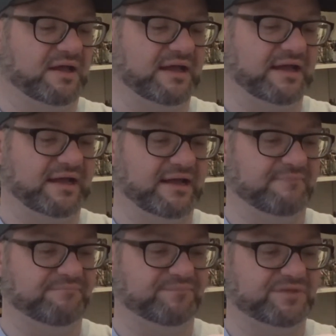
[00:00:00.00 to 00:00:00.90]

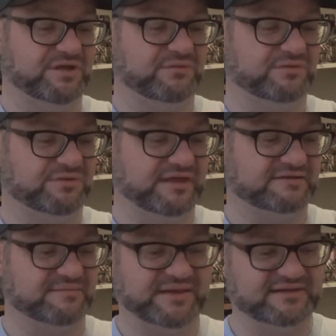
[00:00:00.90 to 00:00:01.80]
Dude,
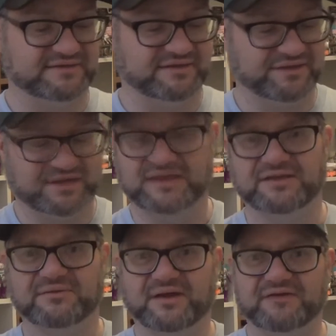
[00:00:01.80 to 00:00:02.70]
that's amazing. Thank
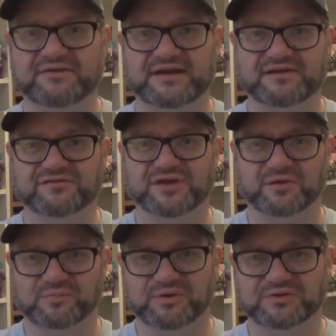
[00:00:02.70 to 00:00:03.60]
you. I really love
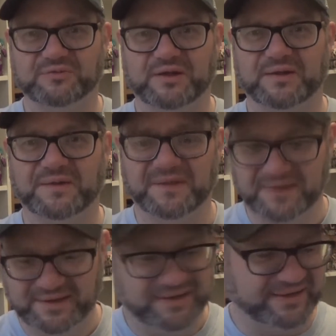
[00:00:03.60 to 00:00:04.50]
Goldbug as well.
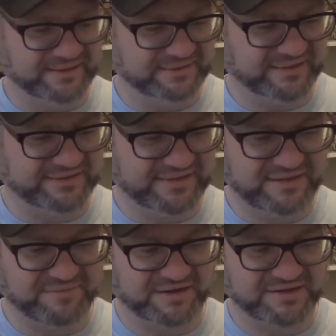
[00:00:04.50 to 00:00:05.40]
And I think
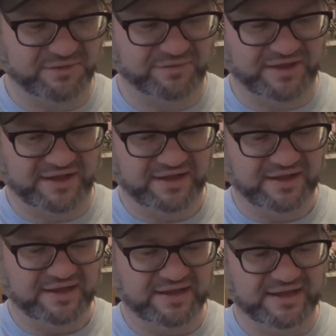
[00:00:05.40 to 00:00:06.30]
you might know that.
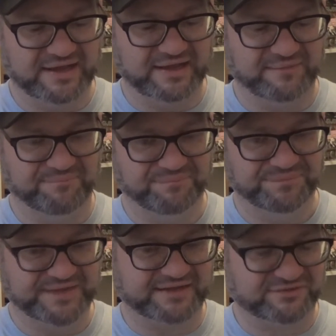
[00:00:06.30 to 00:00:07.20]

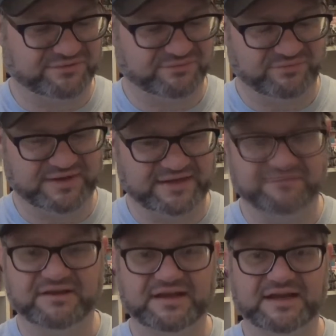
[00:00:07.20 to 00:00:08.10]
That's really,
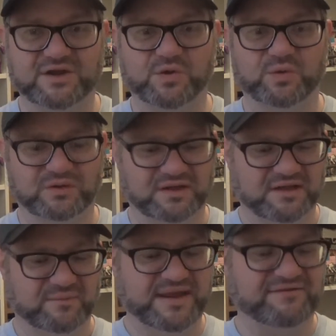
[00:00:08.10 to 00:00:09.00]
really cool.
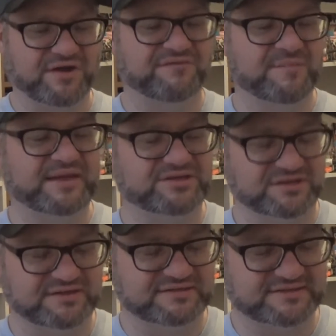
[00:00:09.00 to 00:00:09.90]
We have
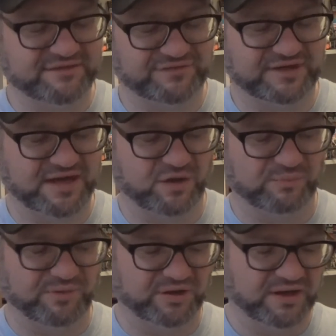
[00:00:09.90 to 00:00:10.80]
confirmation. This is definitely
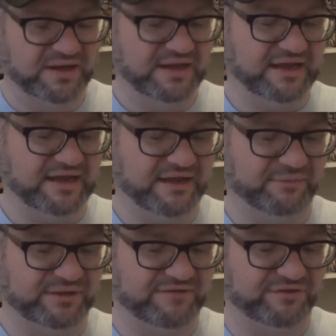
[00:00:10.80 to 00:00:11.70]
Goldbug. I
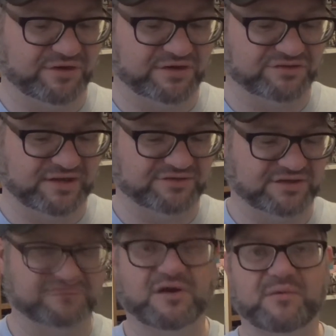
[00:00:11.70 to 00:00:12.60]
will have a look and try and
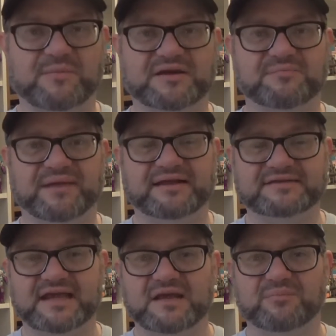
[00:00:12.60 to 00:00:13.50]
transform him in a
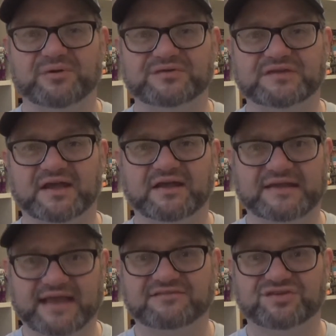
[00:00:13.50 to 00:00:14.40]
bit. But
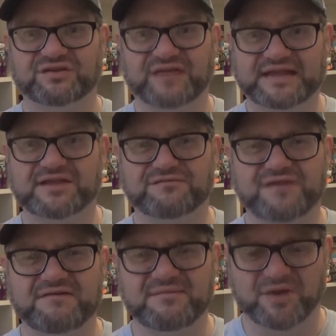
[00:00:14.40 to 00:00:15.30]
yes, thank you
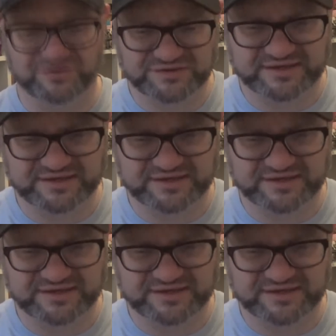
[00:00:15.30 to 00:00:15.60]
very much.